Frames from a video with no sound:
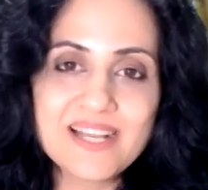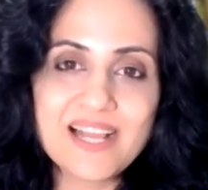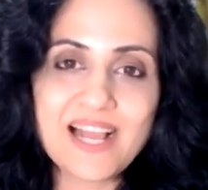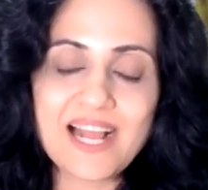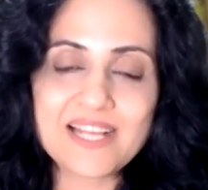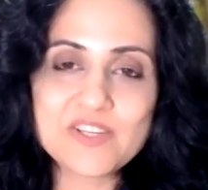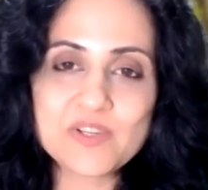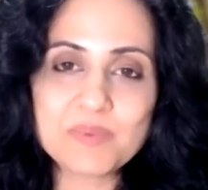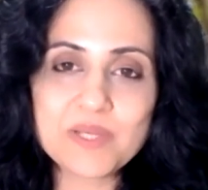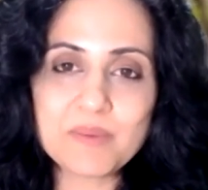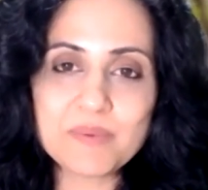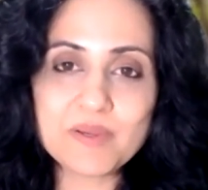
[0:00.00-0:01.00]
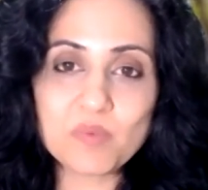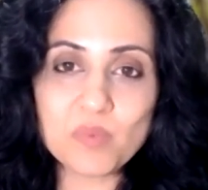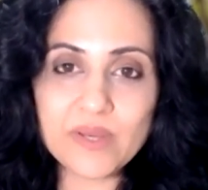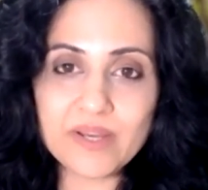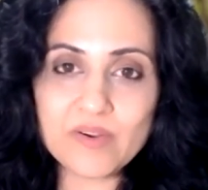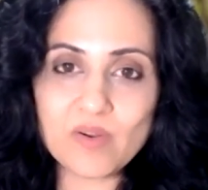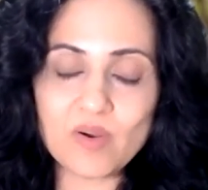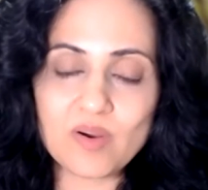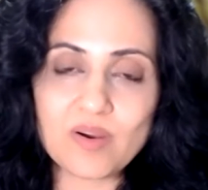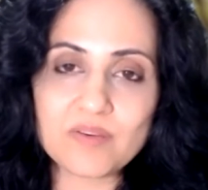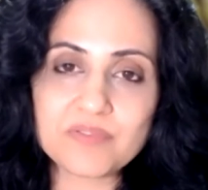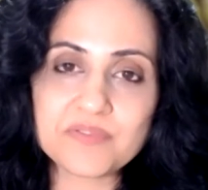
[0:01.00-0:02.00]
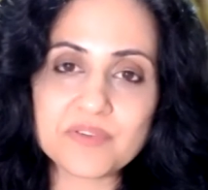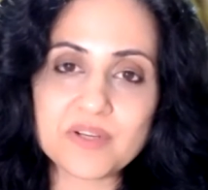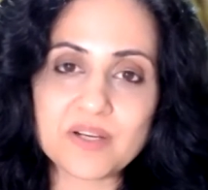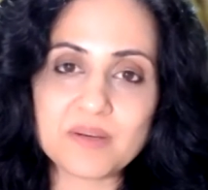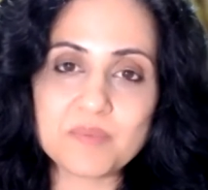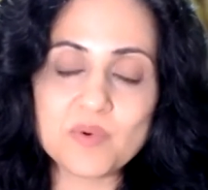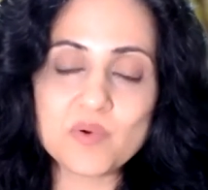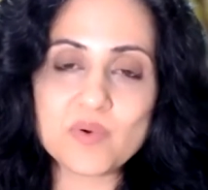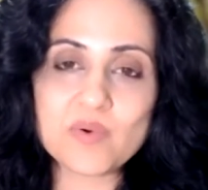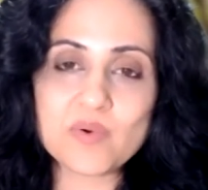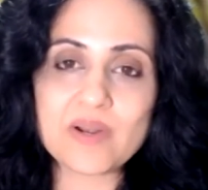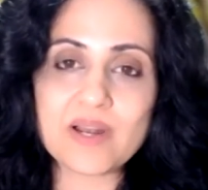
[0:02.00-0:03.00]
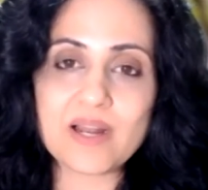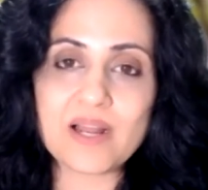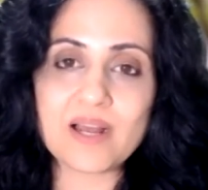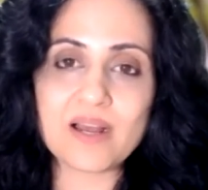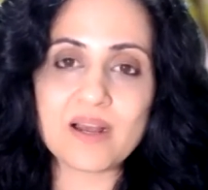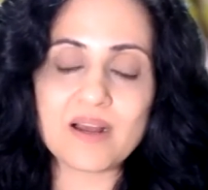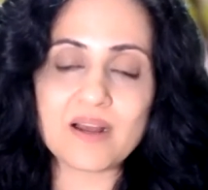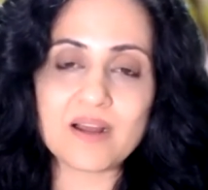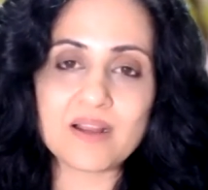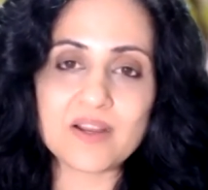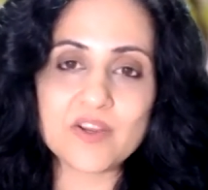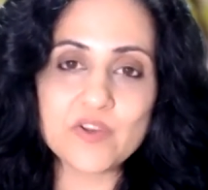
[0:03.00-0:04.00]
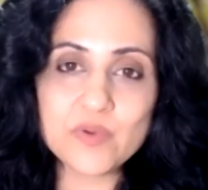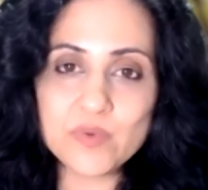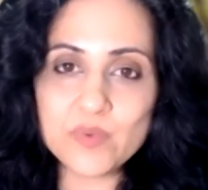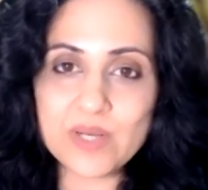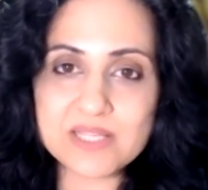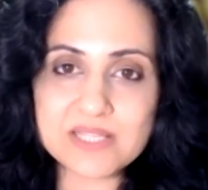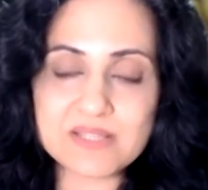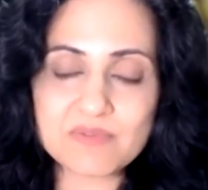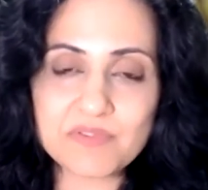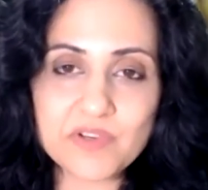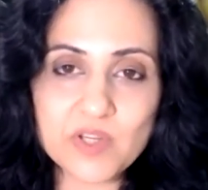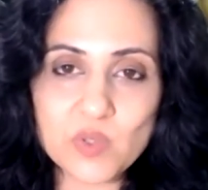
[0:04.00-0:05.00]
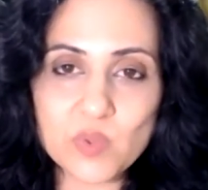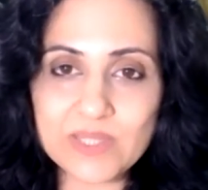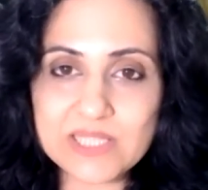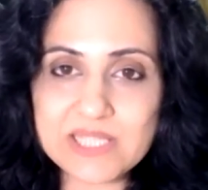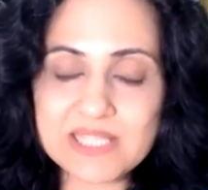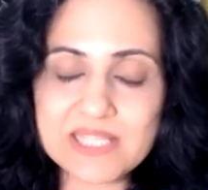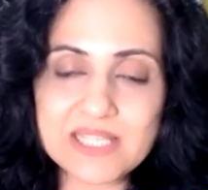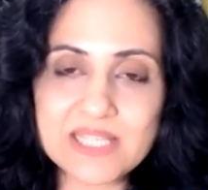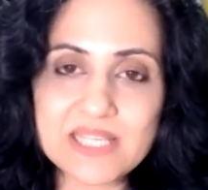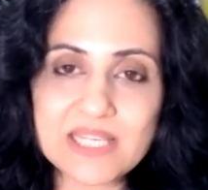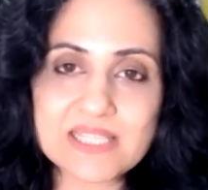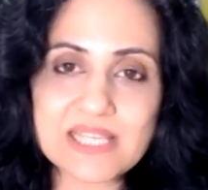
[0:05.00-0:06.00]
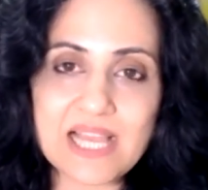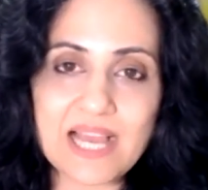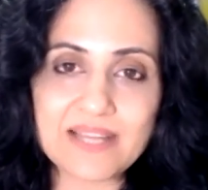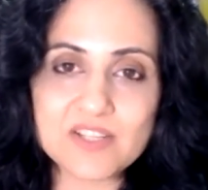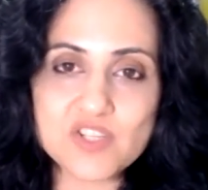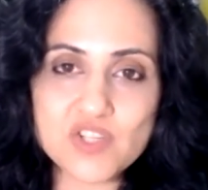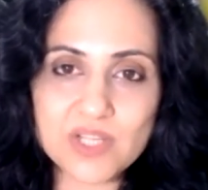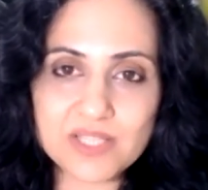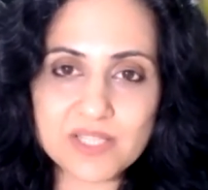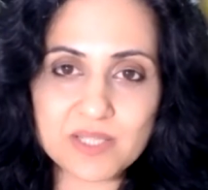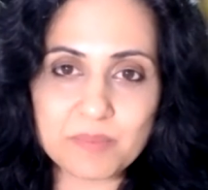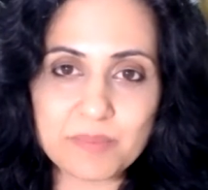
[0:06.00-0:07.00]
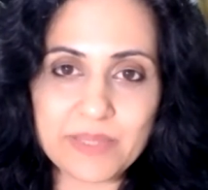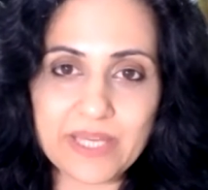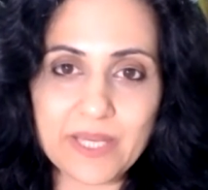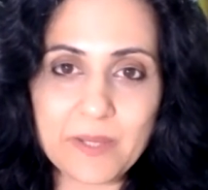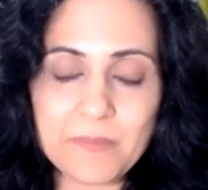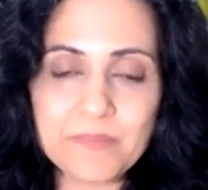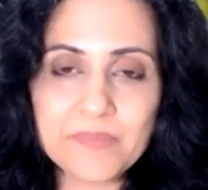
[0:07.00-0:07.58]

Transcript: And you're becoming aware of uh, more uh, you as frequency, as energetic being,